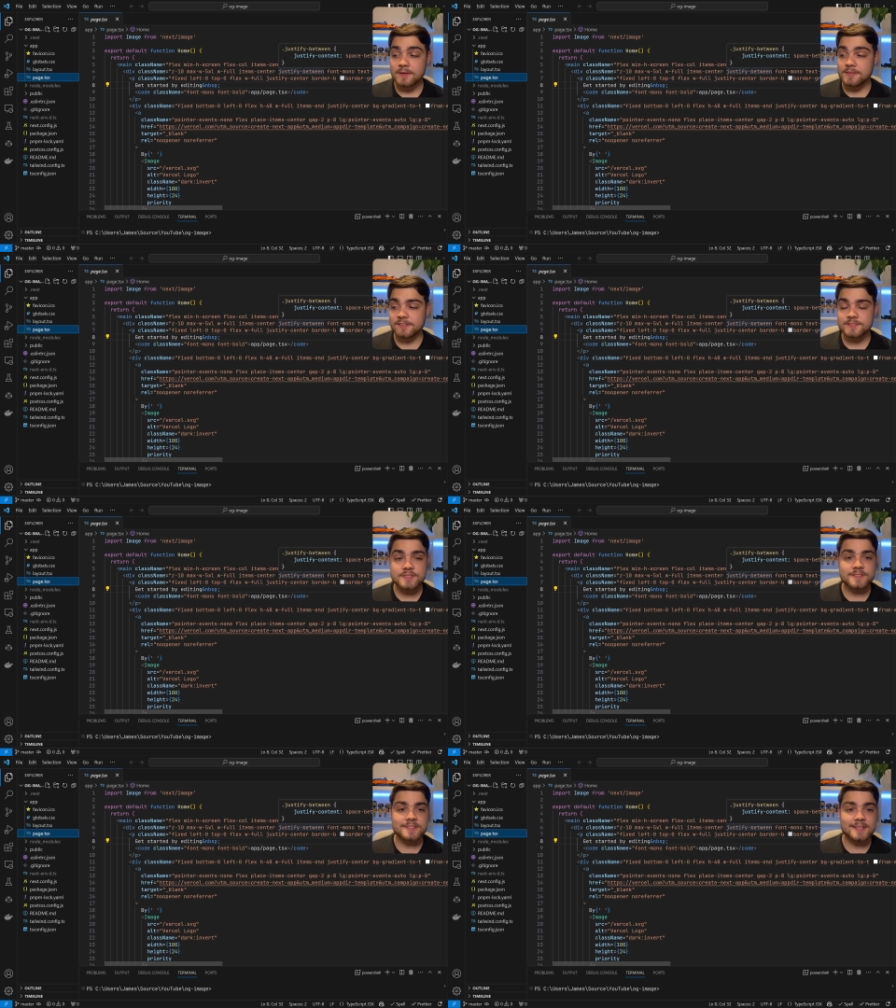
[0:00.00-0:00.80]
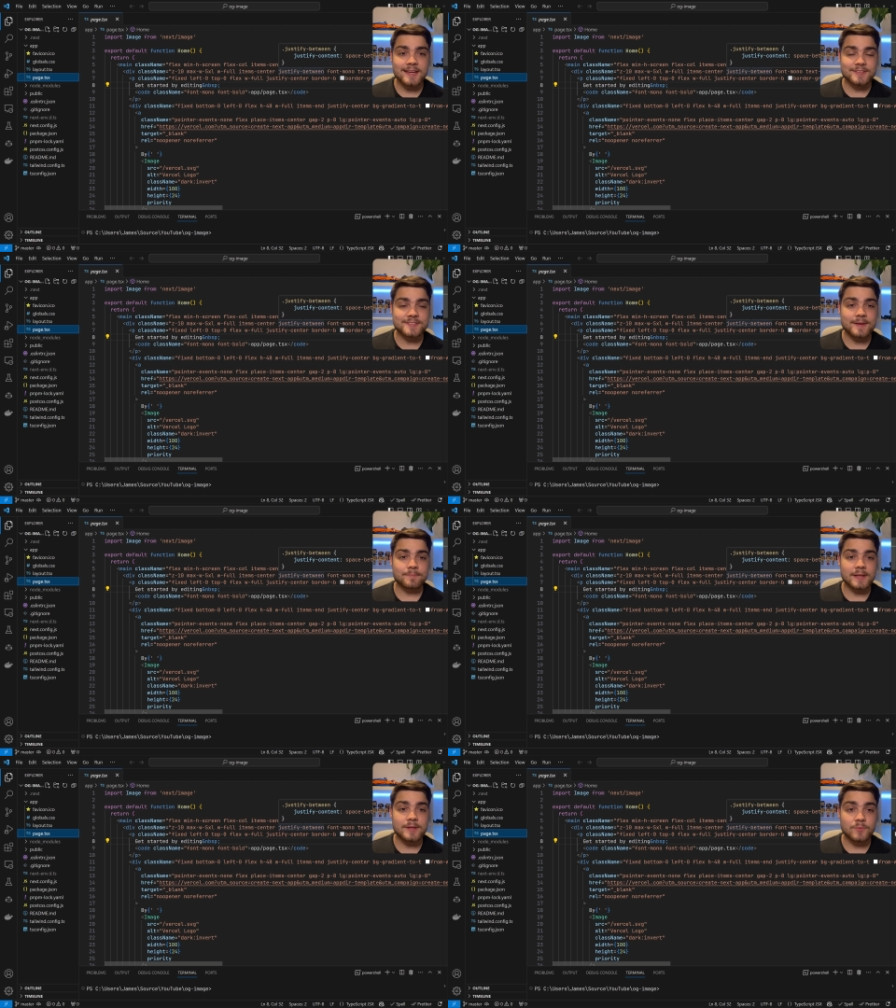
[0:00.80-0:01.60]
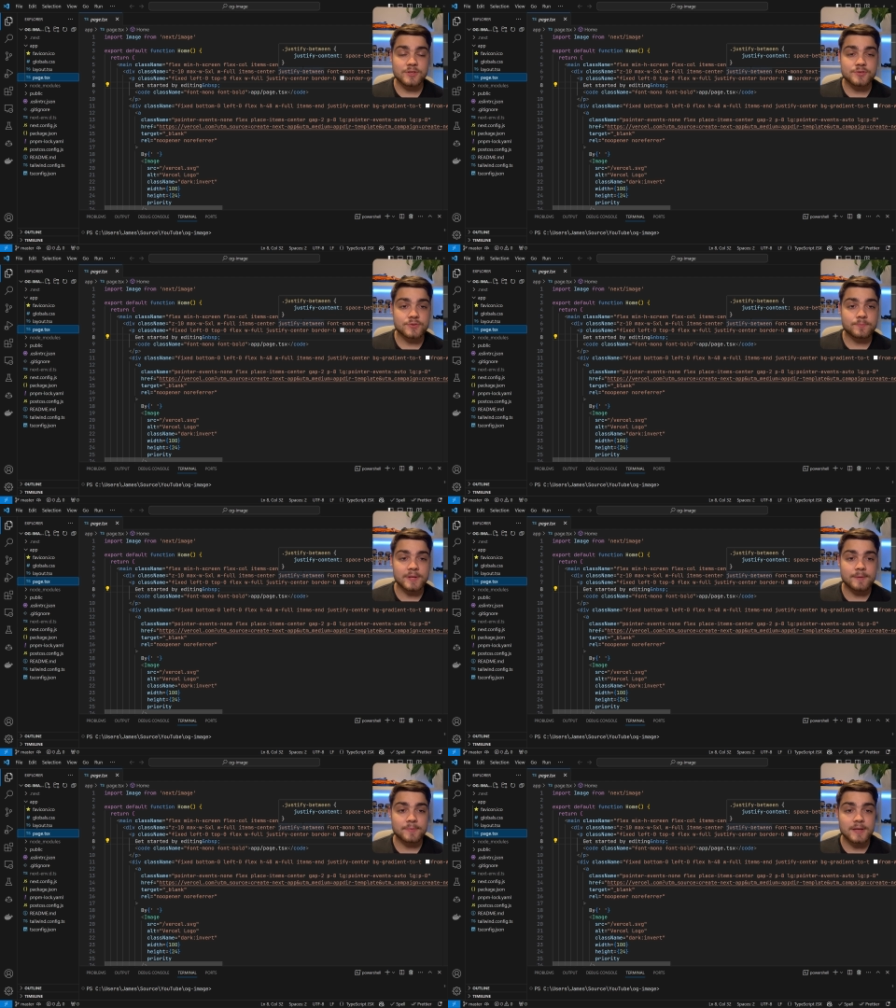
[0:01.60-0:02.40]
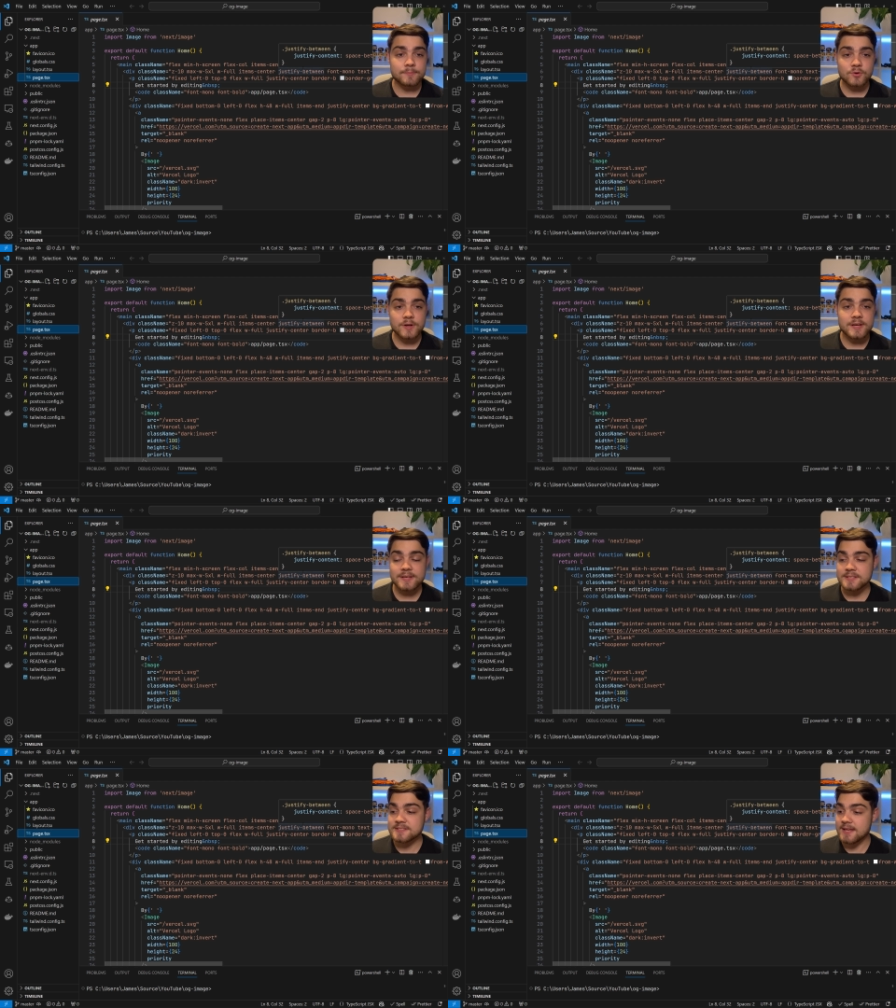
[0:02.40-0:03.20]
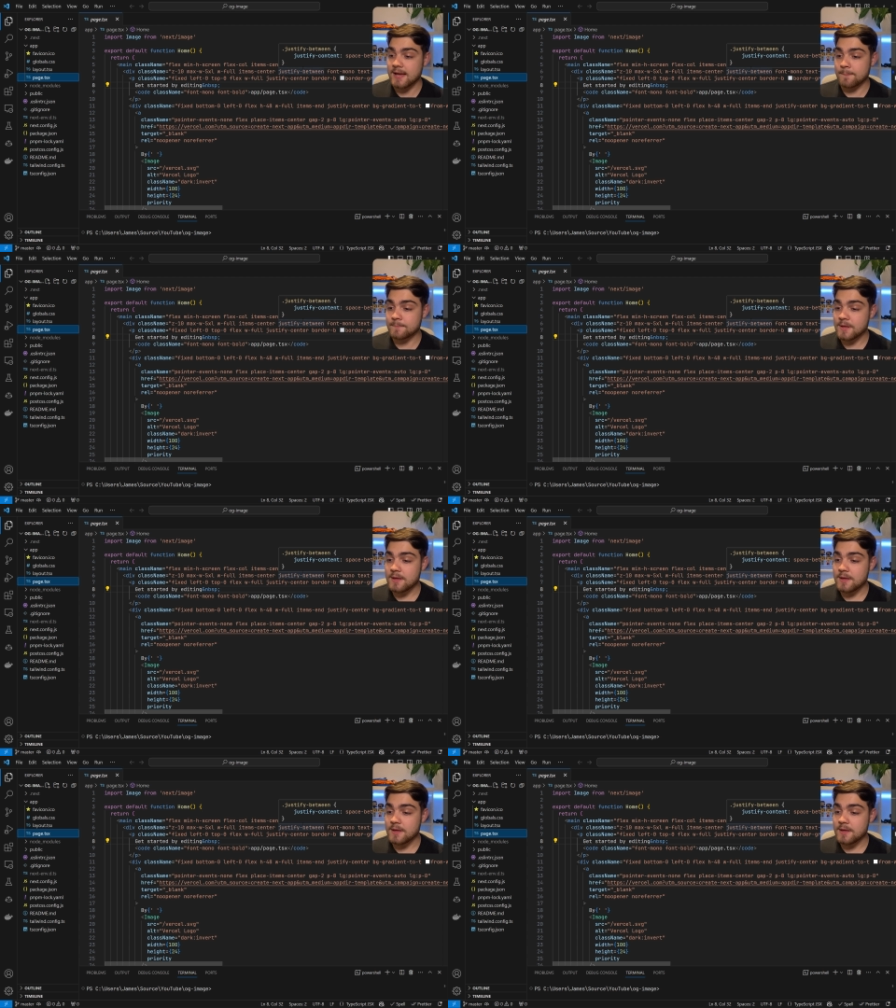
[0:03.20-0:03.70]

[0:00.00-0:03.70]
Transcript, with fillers: this is just the standard template when you do PNPM create next app,